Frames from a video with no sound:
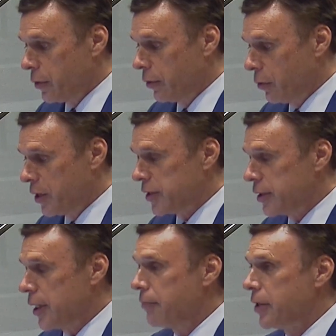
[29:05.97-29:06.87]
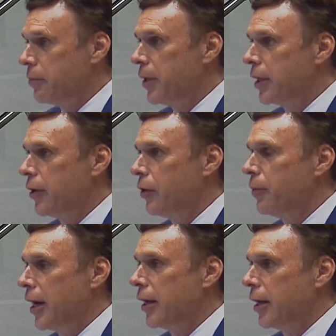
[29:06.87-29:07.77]
was attempted to be killed
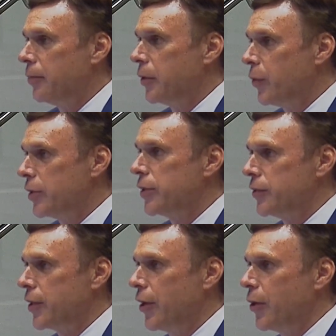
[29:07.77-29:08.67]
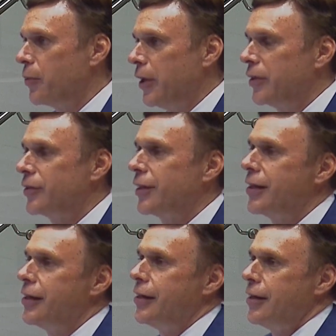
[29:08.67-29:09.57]
by him and was his therapist,
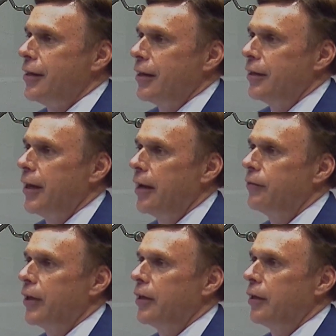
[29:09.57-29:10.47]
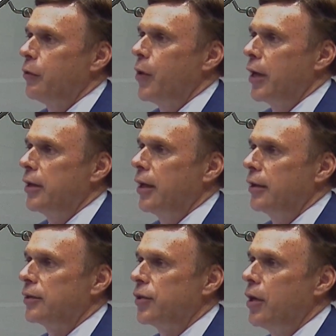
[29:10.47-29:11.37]
David, when
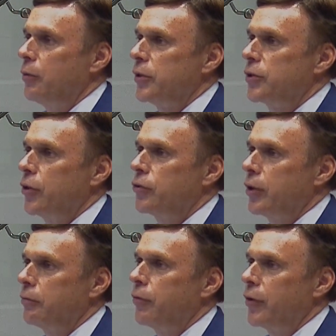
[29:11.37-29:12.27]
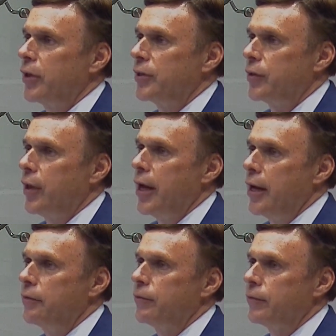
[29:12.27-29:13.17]
Saul was searching for his
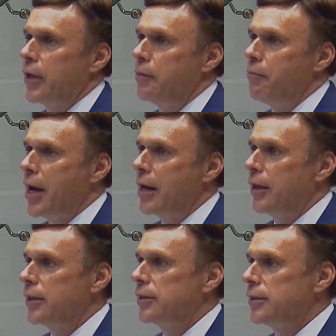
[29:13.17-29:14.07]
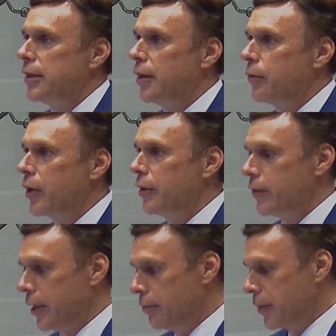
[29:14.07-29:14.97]
life in malice to get rid of
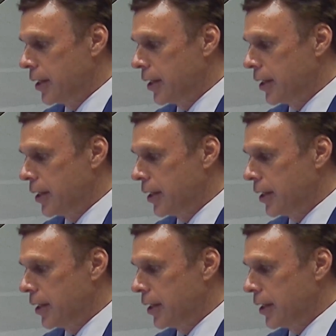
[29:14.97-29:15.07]
him,